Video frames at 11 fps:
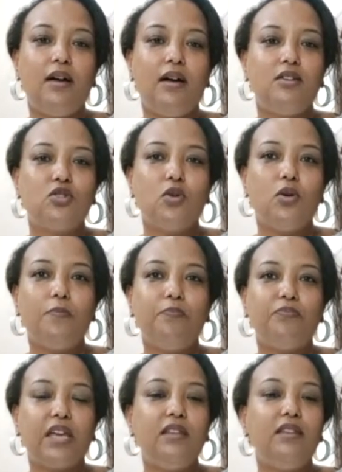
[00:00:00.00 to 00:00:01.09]
So,
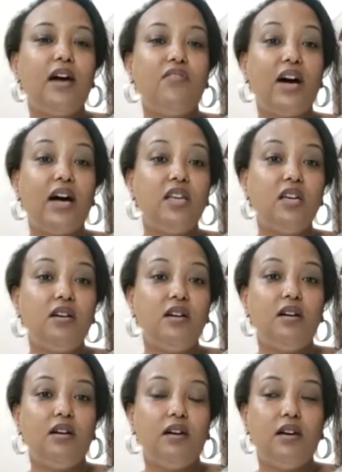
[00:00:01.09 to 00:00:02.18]
and they have honey,
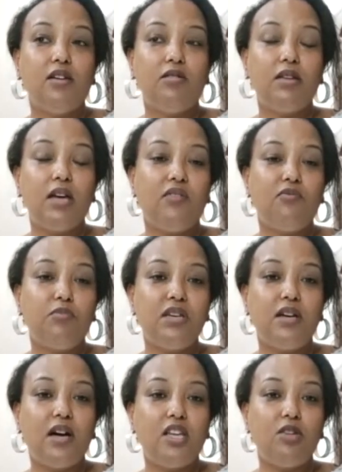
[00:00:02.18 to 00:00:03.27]
they have
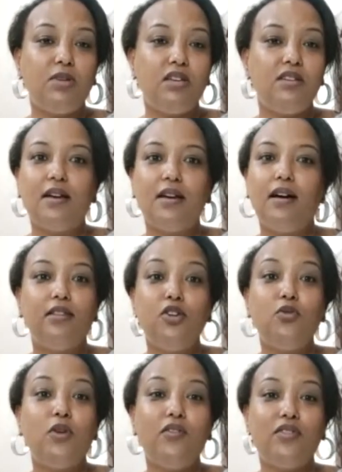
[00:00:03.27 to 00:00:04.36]
honeybees, they
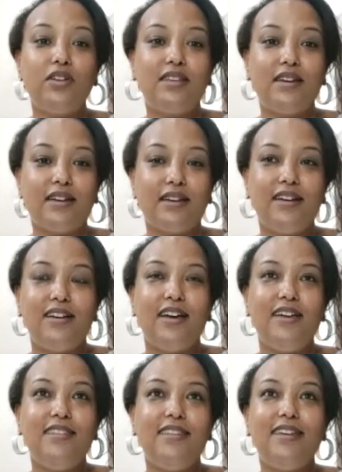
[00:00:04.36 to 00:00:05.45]
do everything.
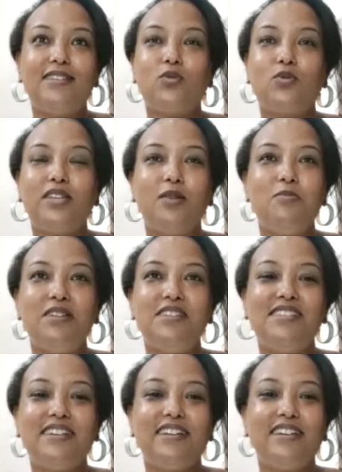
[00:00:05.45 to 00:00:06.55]
And it's quite
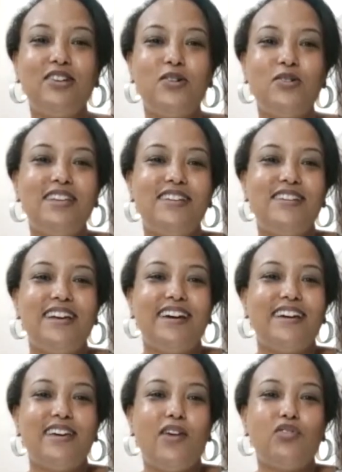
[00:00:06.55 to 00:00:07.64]
amazing, you know. Then you like
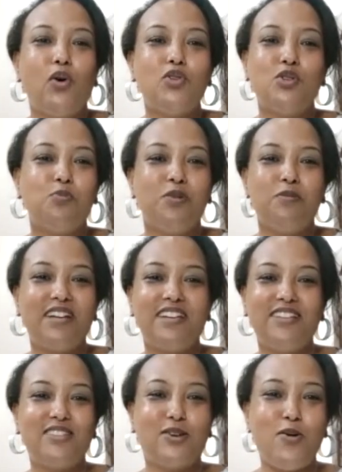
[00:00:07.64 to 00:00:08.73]
you have the whole
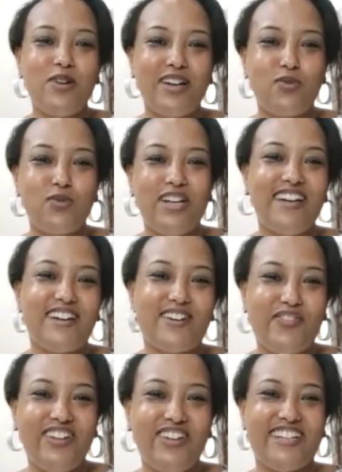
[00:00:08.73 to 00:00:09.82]
supermarket growing in 1 acre
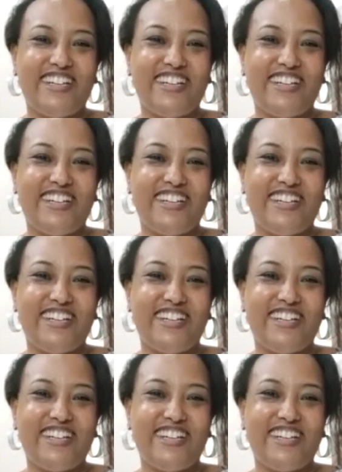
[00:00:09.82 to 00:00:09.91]
field.